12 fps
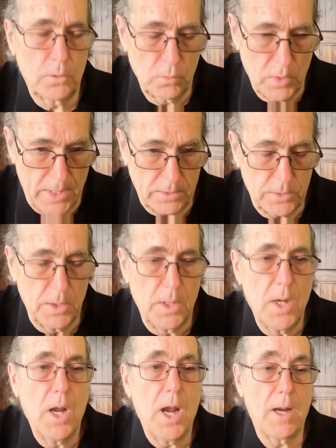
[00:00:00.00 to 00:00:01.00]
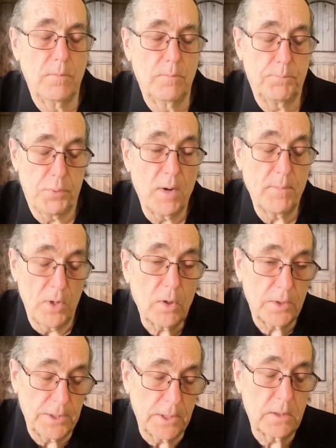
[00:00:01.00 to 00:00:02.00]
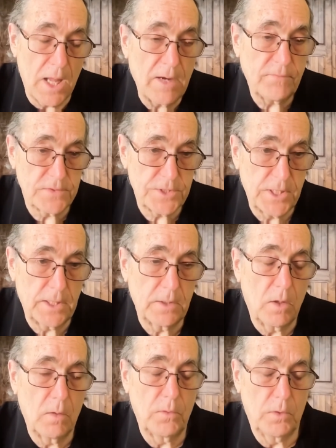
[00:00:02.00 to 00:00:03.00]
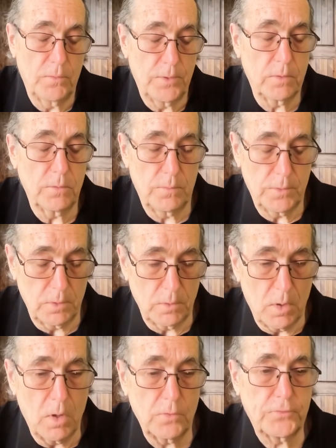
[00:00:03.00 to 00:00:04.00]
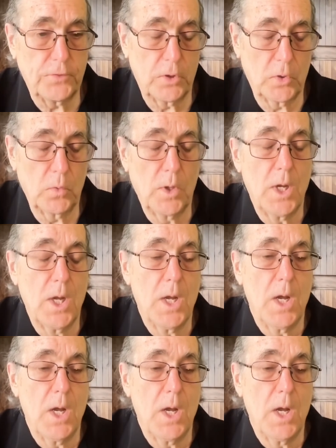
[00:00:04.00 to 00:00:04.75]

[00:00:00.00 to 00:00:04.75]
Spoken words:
Correct. And primarily glyphosate, although there are also